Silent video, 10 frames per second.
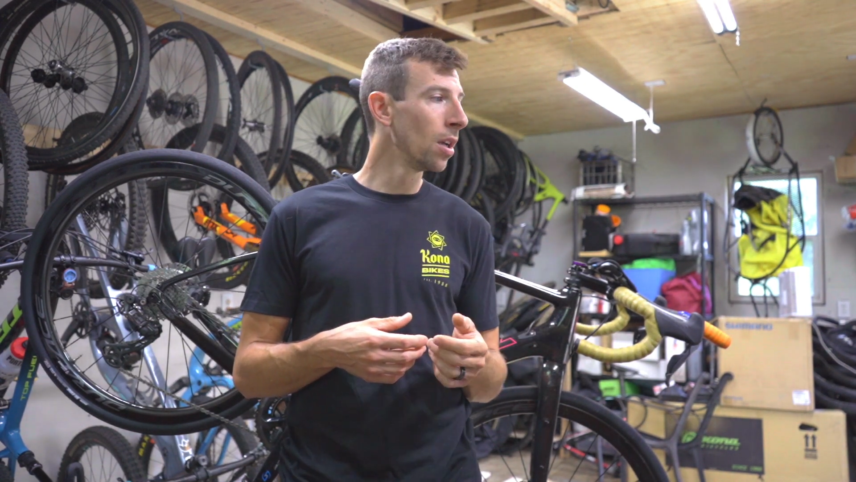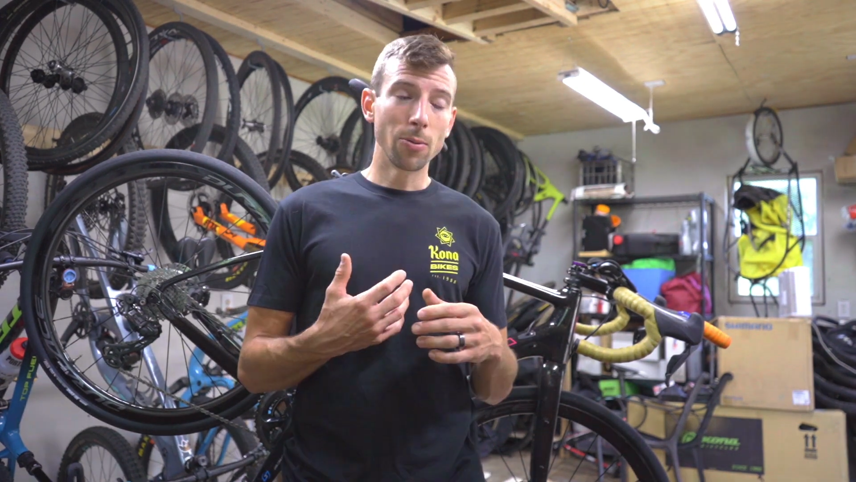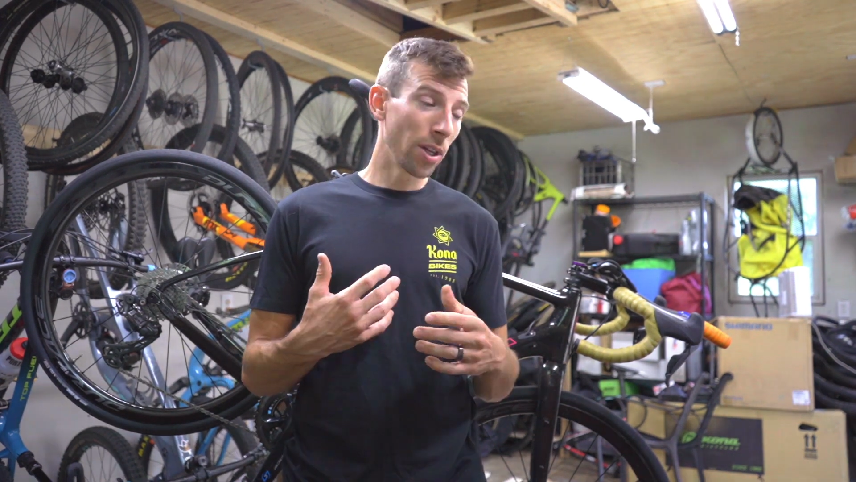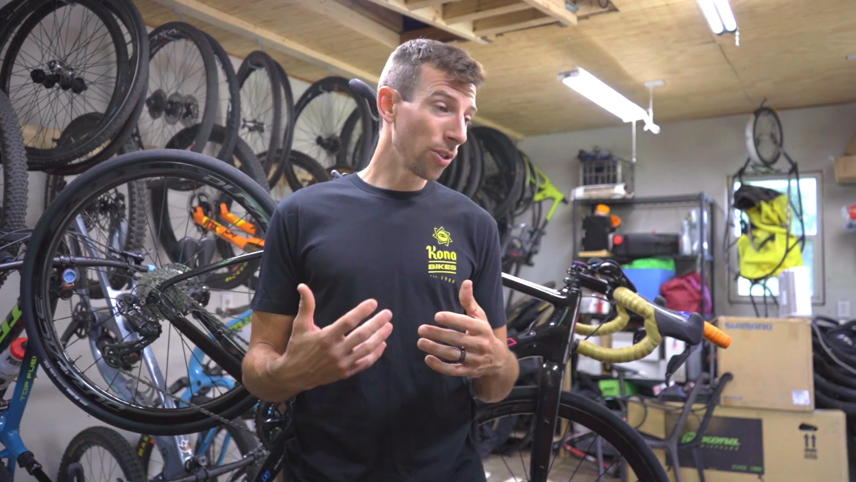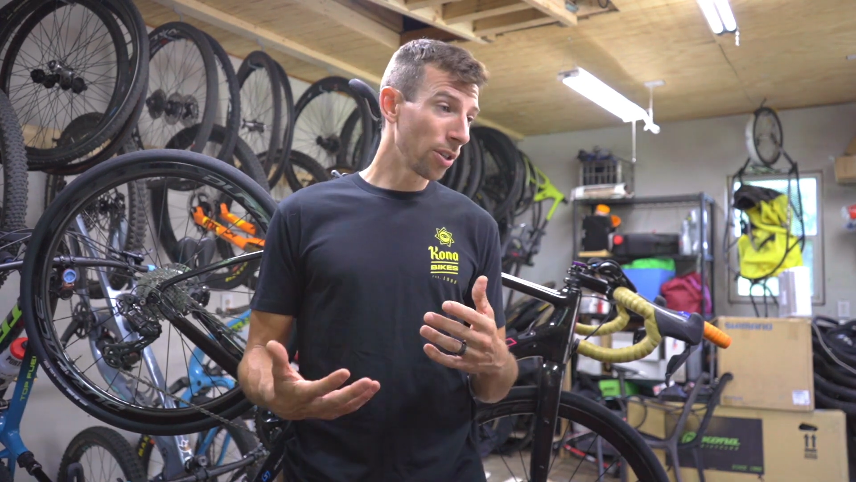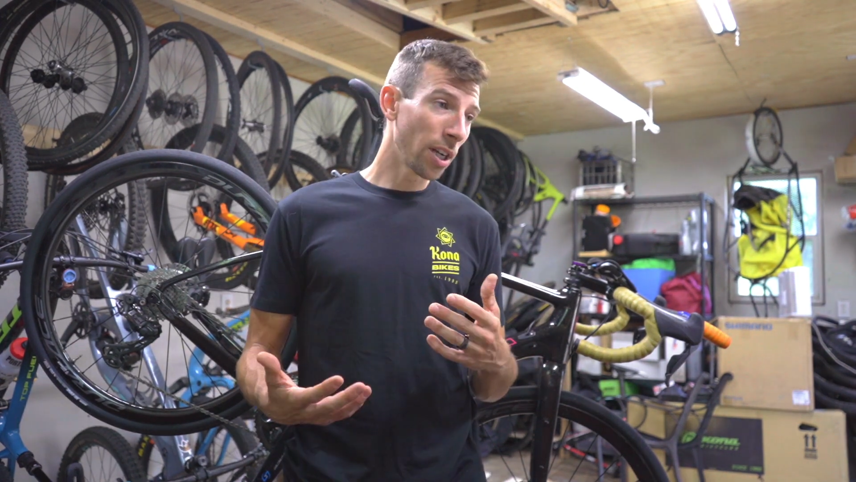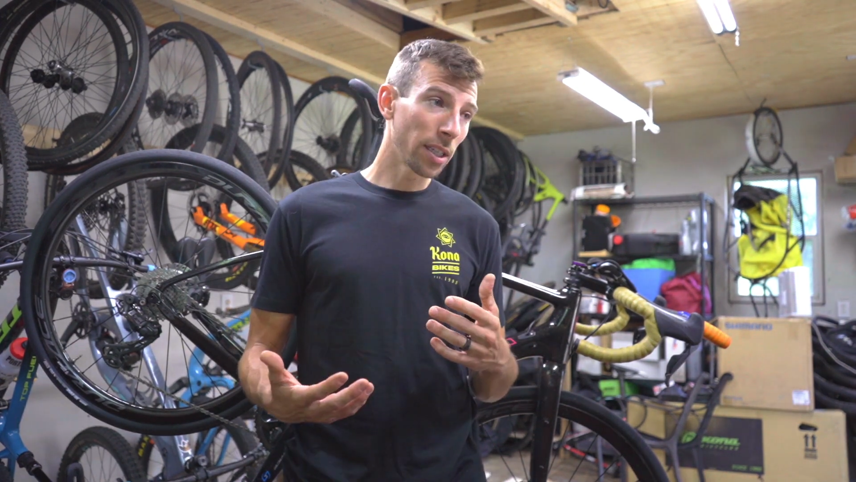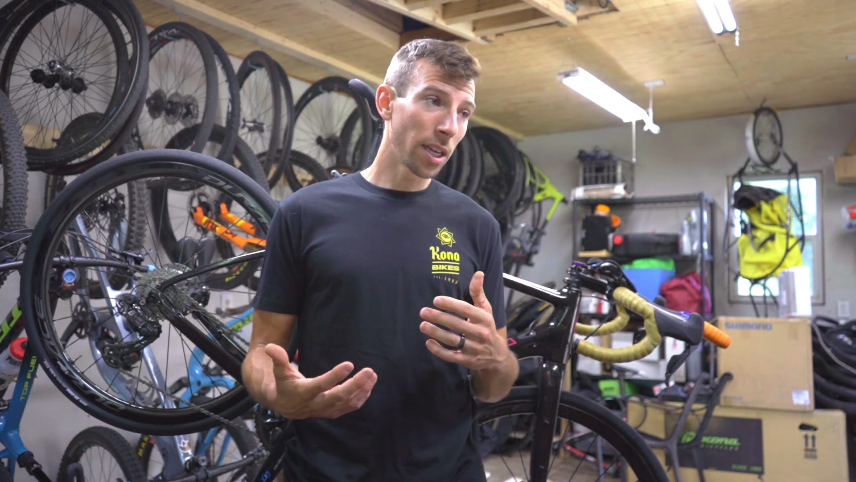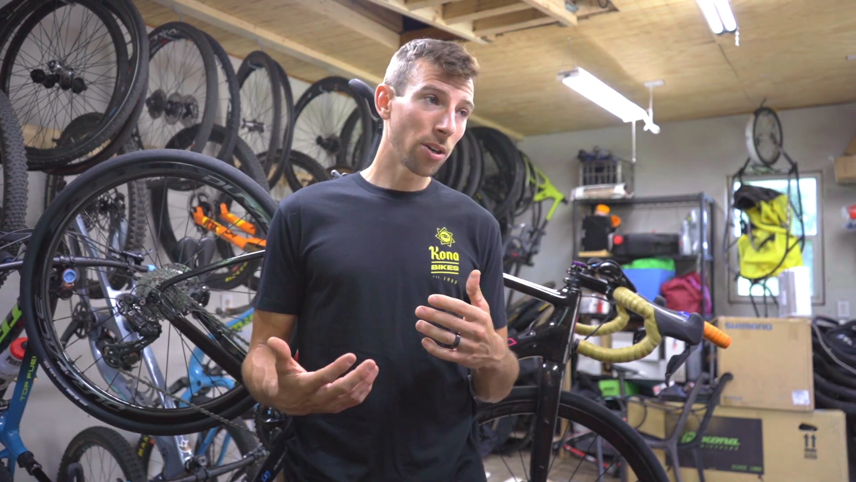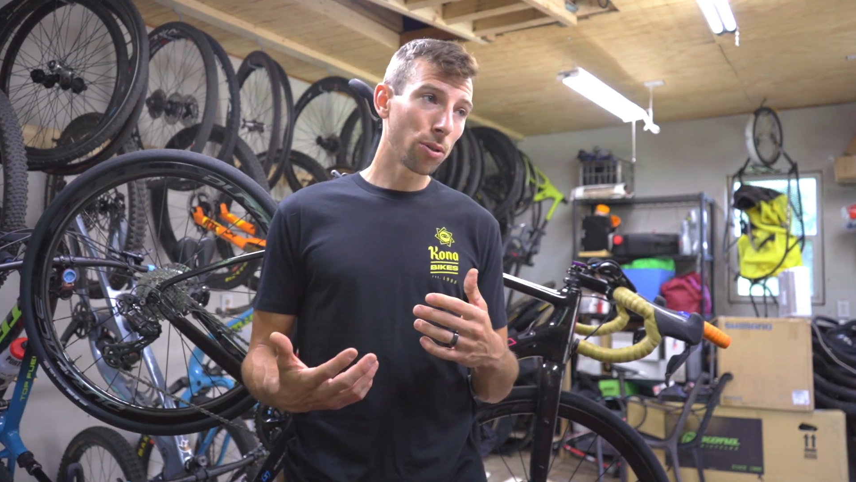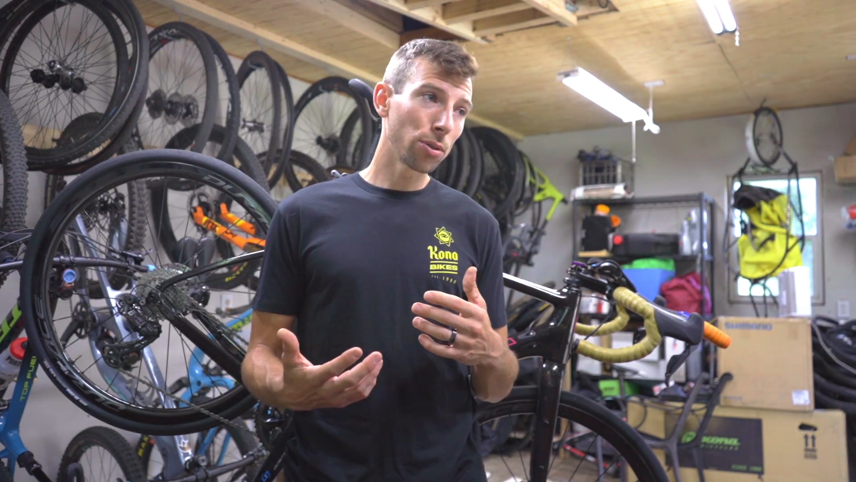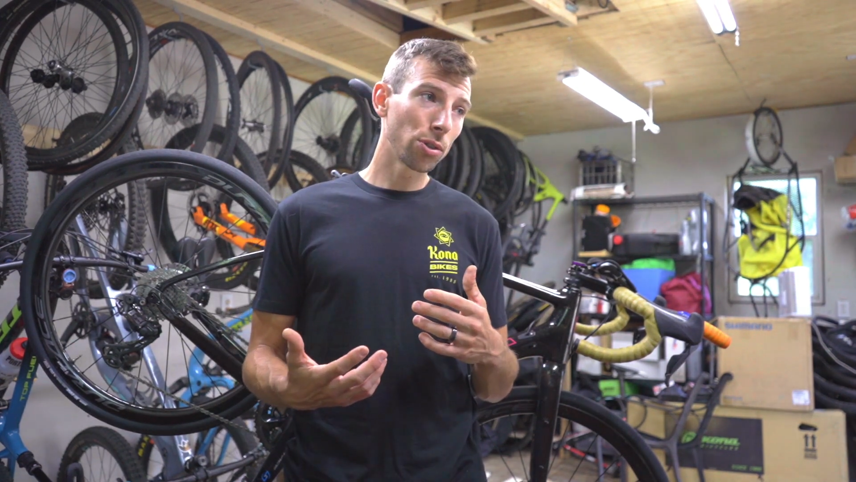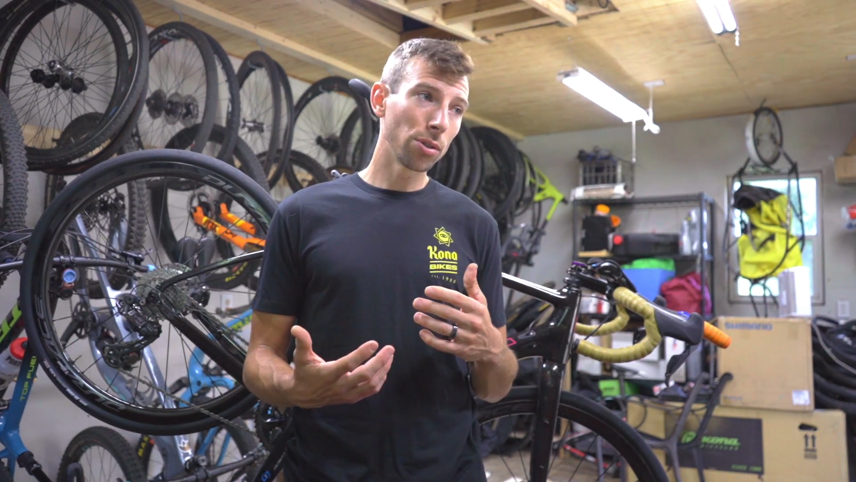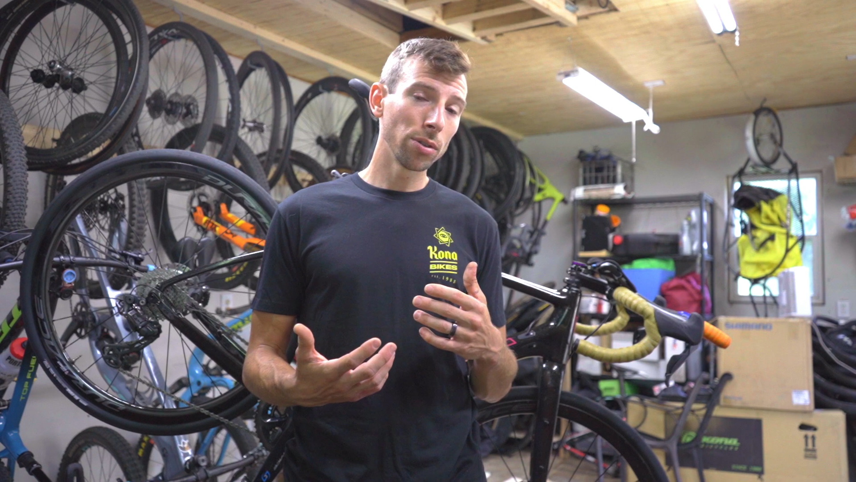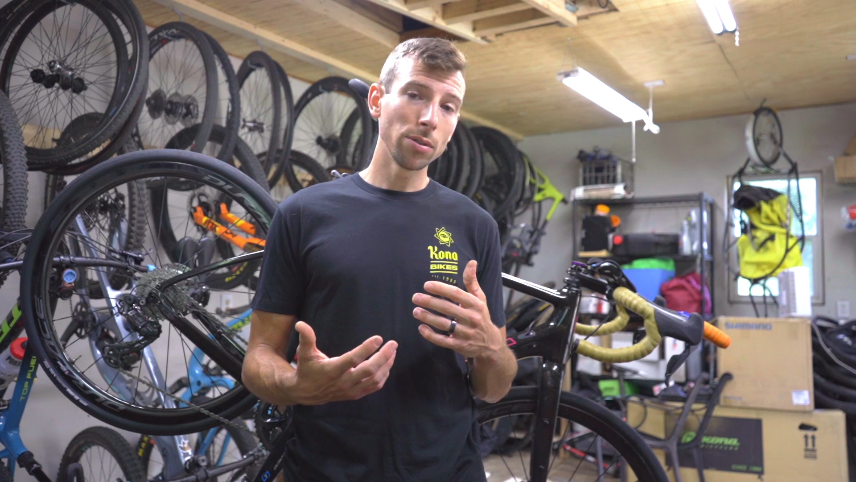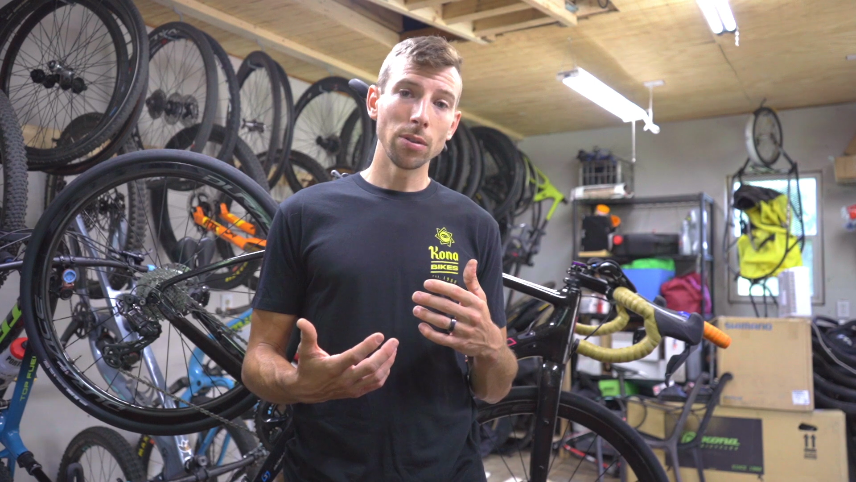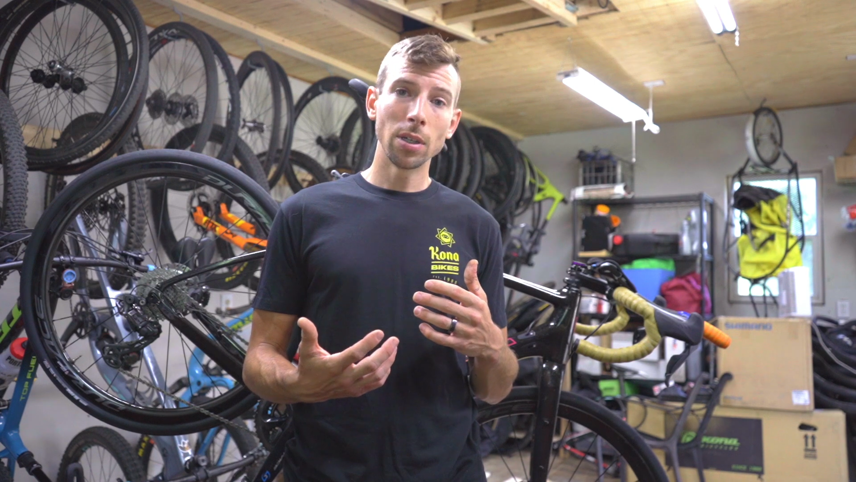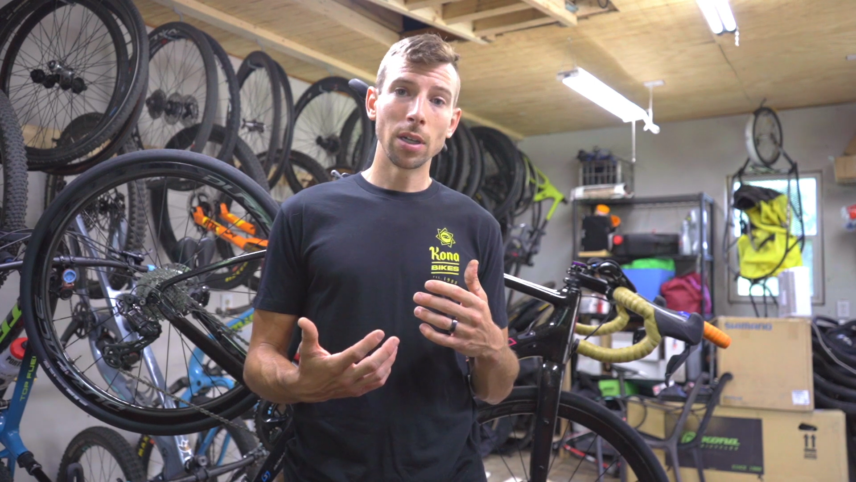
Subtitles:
Whether or not that holds true,